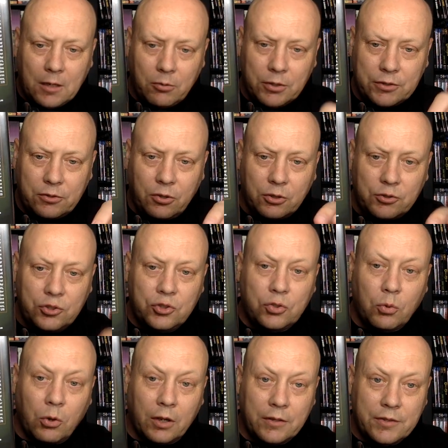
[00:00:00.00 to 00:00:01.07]
Chris Cook's
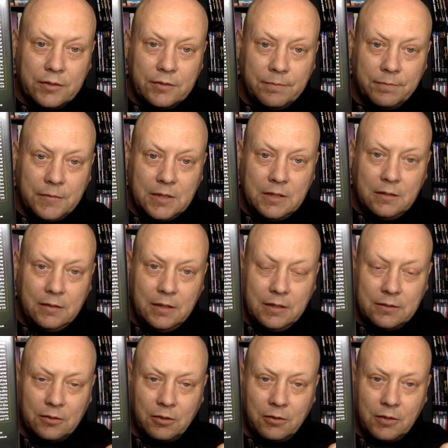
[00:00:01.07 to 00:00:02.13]
shorts.
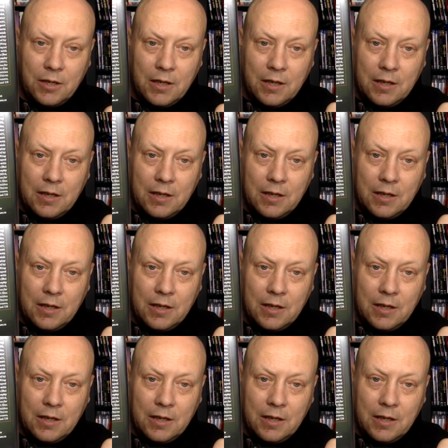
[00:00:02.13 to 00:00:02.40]
These are